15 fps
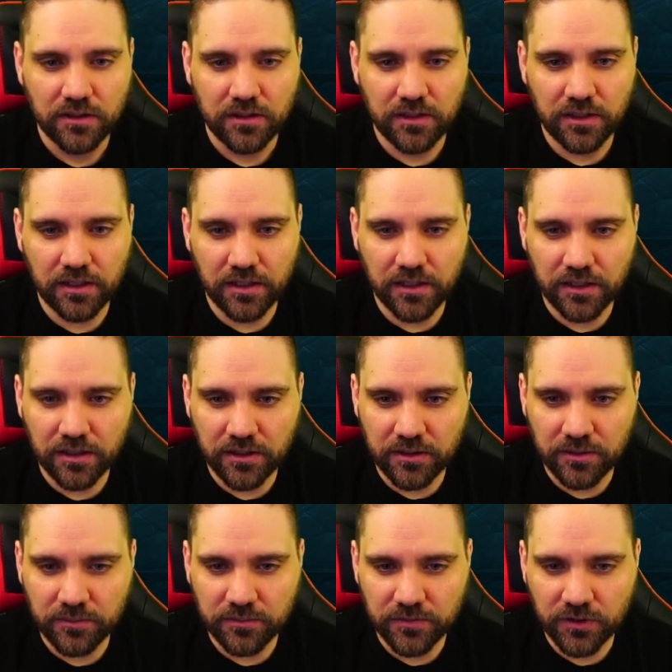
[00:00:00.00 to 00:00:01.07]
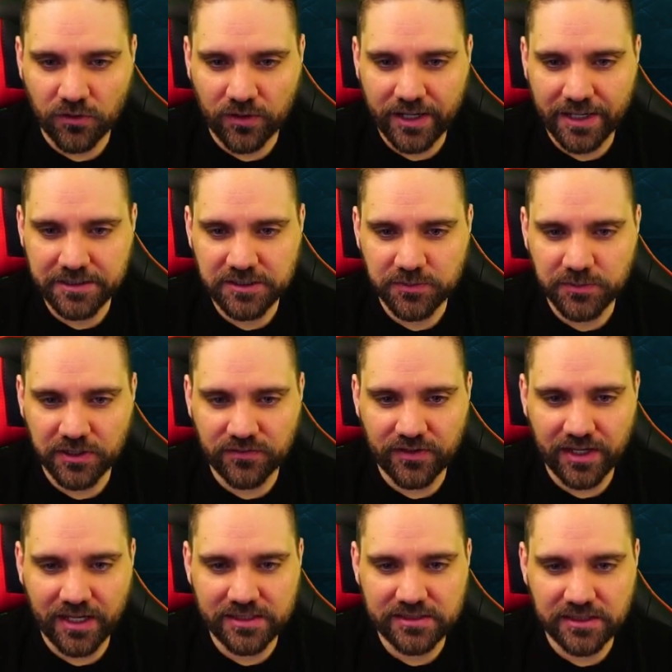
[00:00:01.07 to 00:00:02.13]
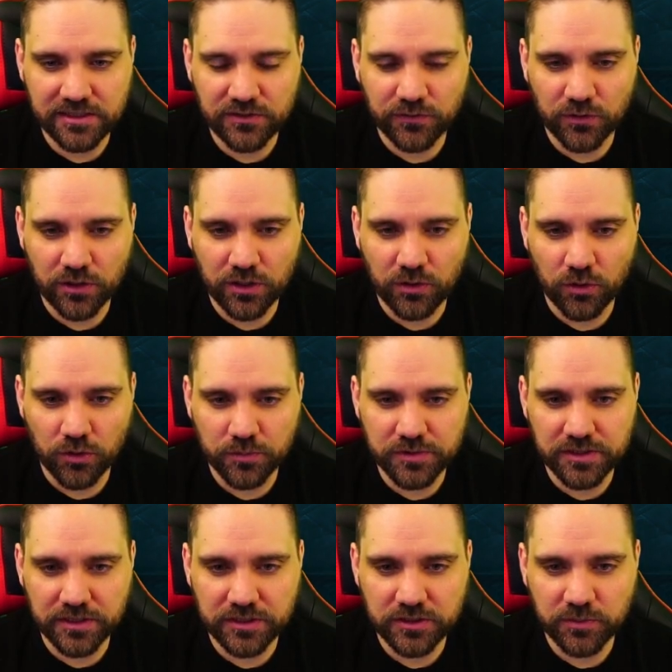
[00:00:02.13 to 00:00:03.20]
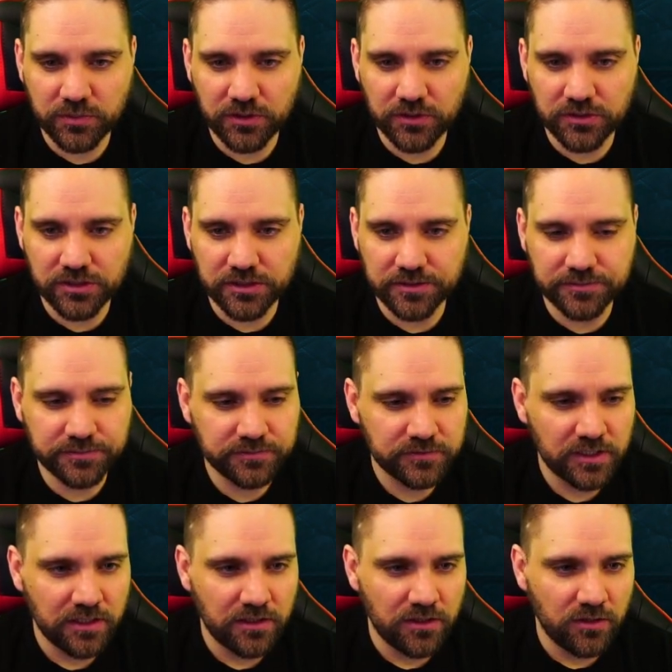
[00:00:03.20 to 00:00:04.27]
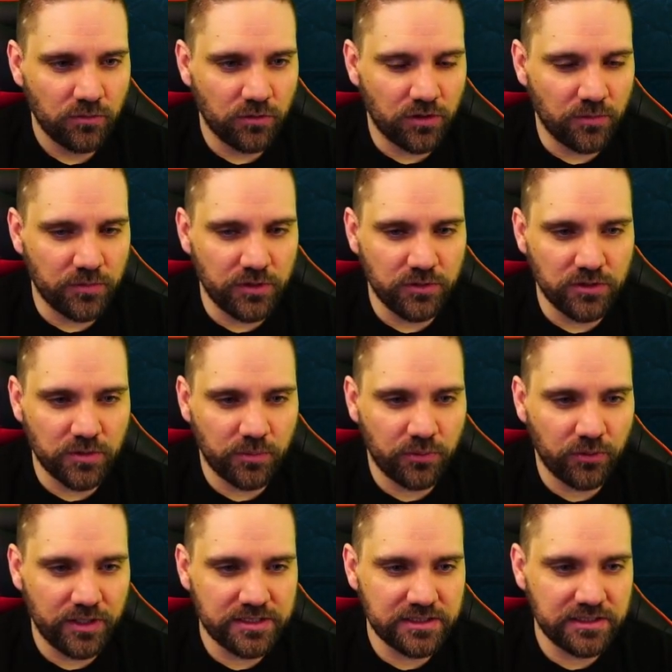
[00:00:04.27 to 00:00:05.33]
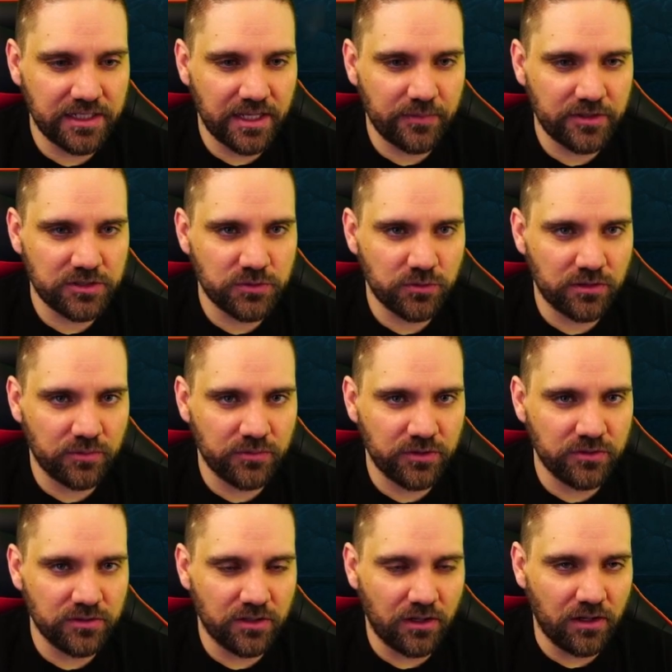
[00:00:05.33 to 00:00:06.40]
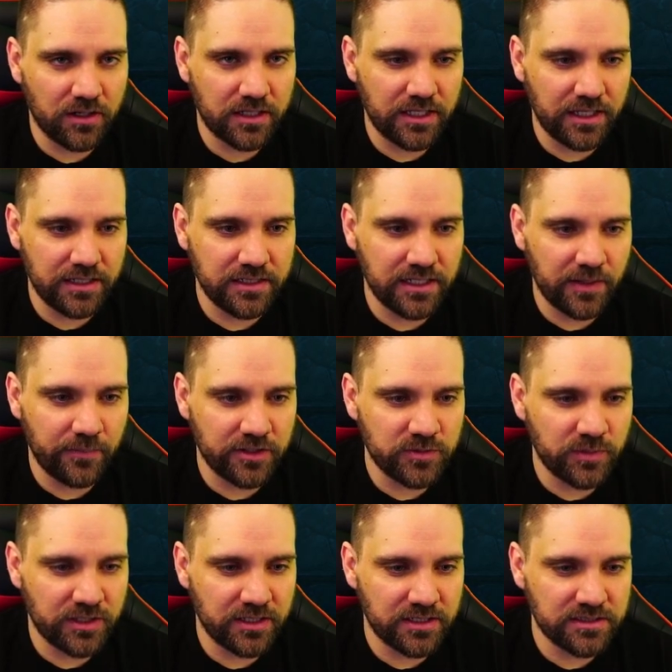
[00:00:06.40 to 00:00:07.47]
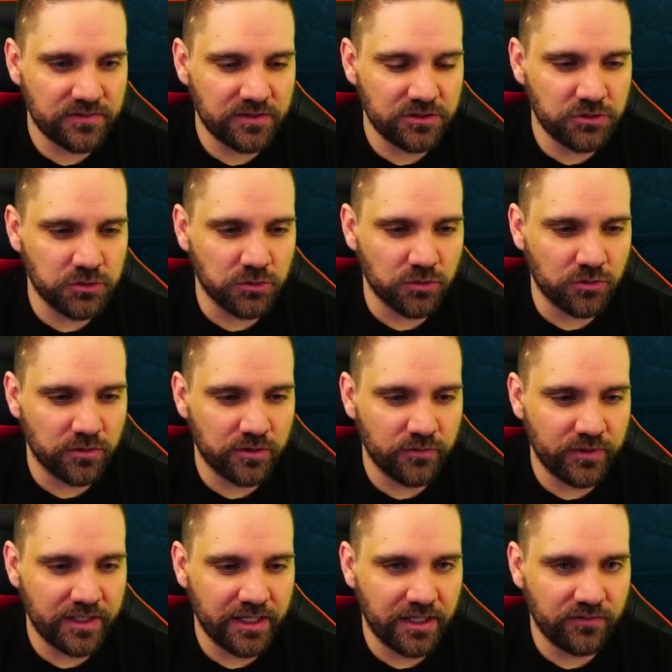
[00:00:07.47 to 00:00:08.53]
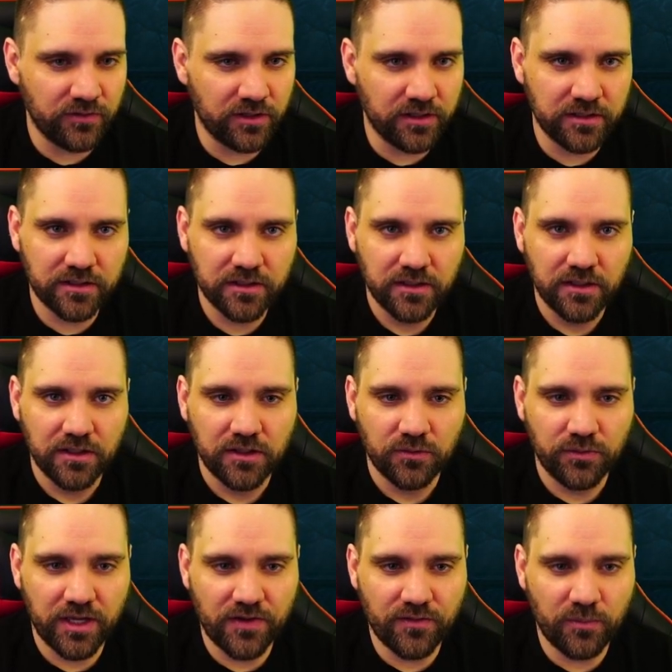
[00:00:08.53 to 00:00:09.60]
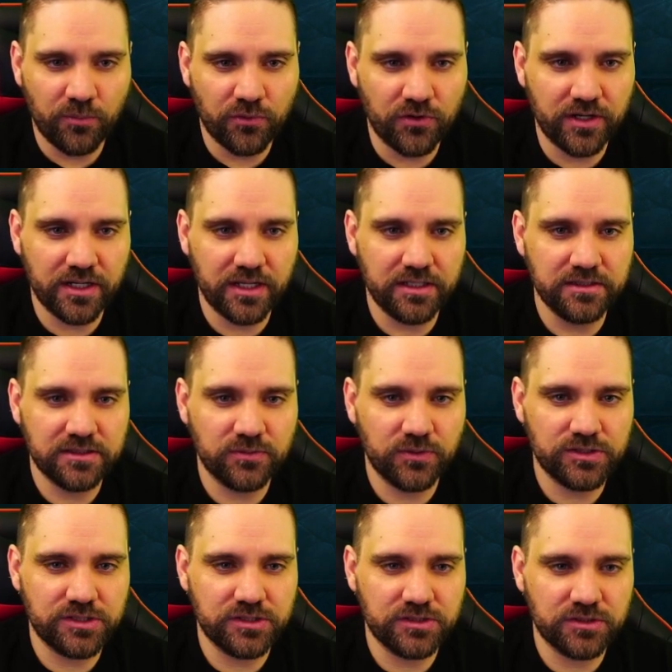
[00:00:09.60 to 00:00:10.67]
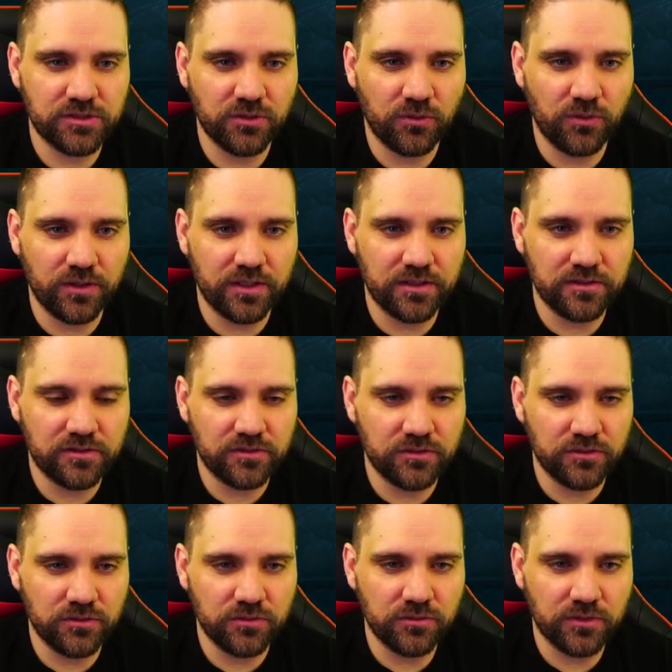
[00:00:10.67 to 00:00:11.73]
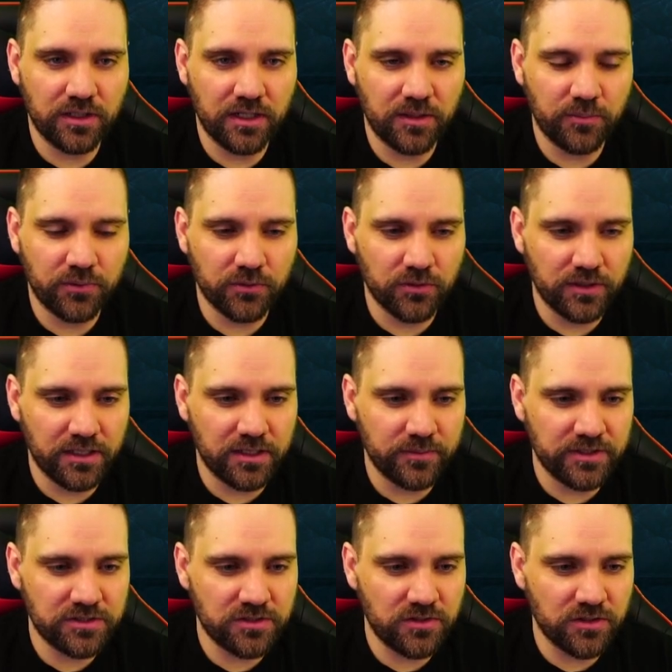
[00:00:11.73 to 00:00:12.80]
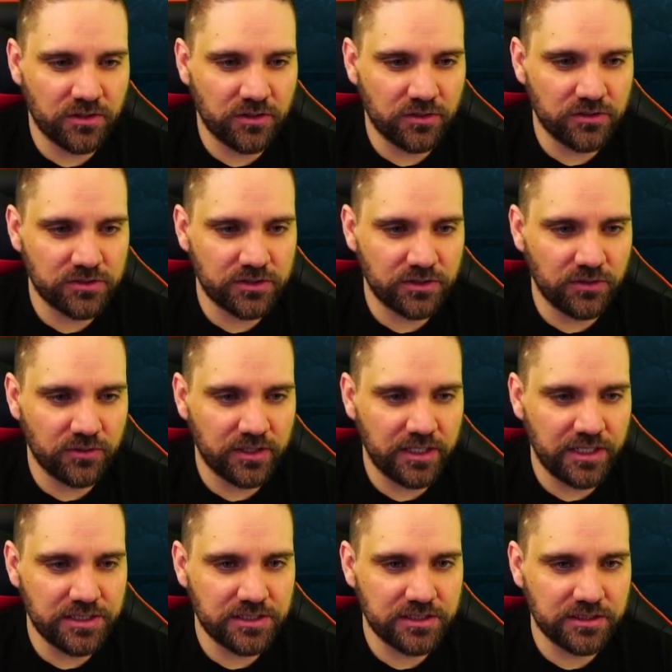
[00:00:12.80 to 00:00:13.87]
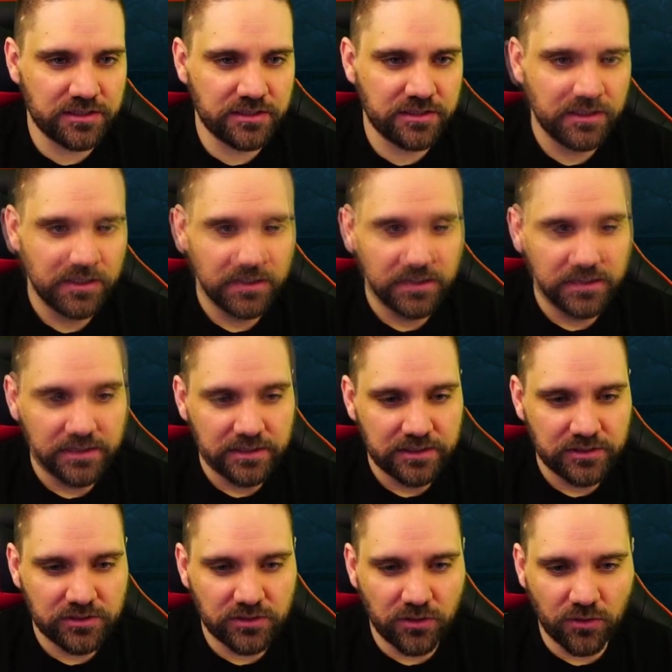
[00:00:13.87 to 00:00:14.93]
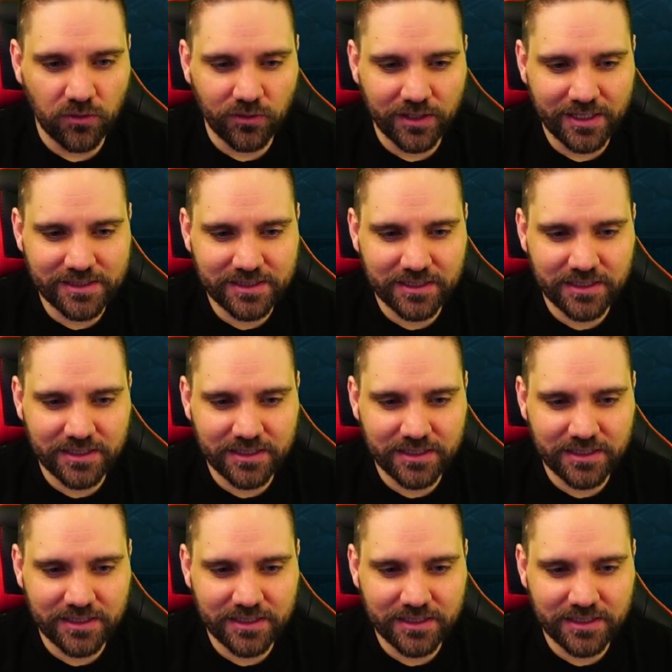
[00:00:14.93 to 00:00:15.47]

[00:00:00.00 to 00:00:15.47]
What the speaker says: Grasp of Essence for Corpse Explosion. We're immune to poison damage. We're immune to arcane damage because of the jewelry we have on. We have a Briggs, which is going to pull enemies to the cursed location. So let's get